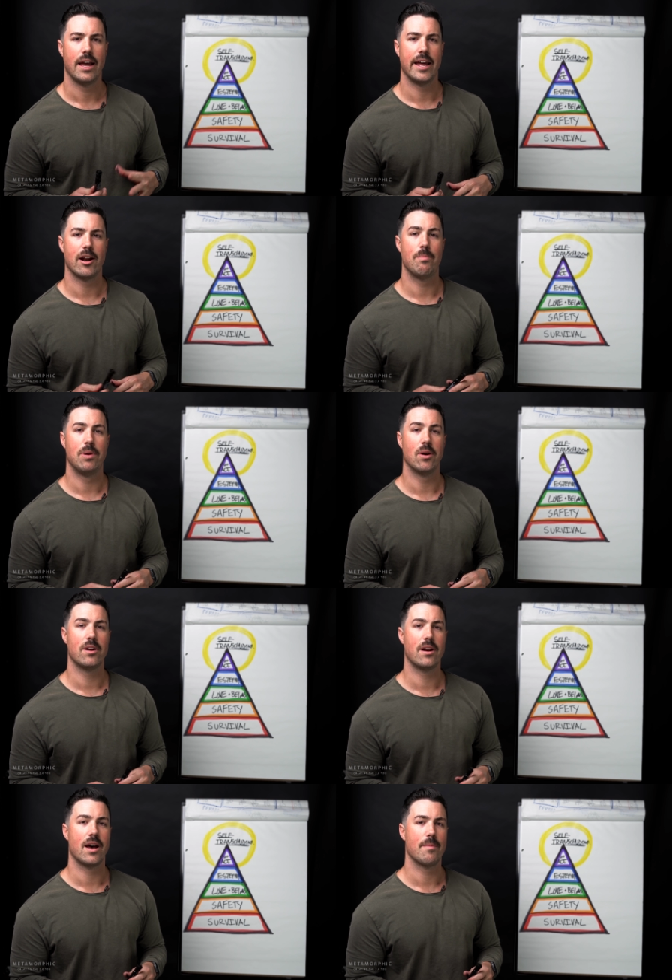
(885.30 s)
And I'll put
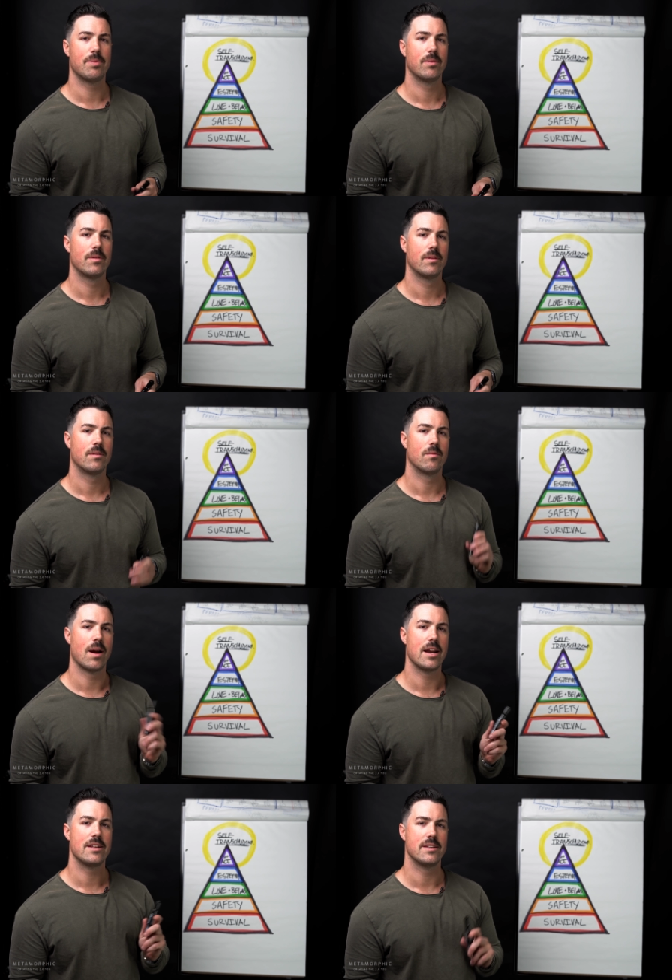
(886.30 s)
it up
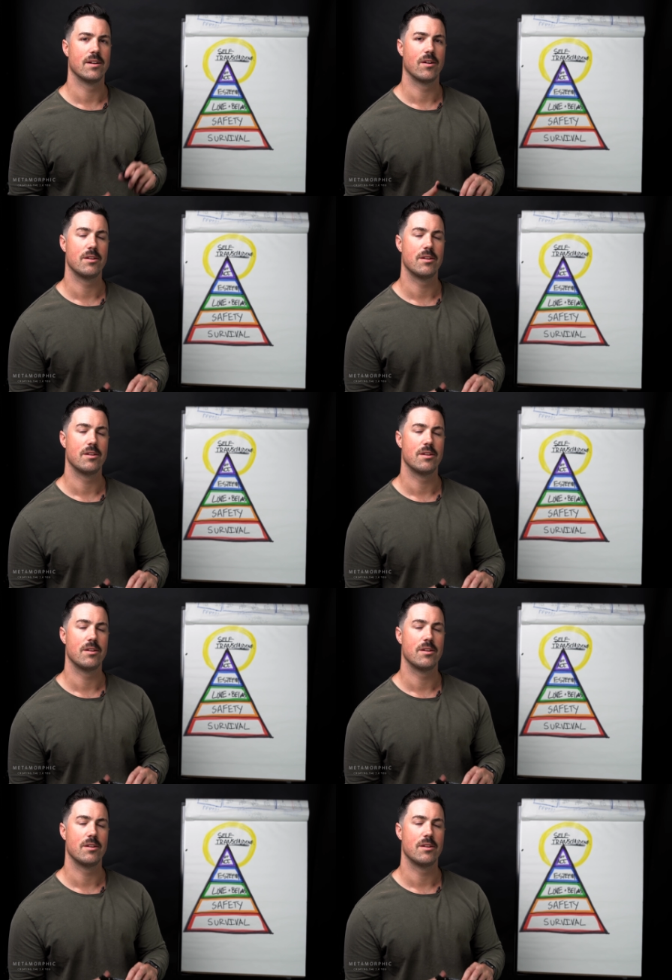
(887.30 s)
right here.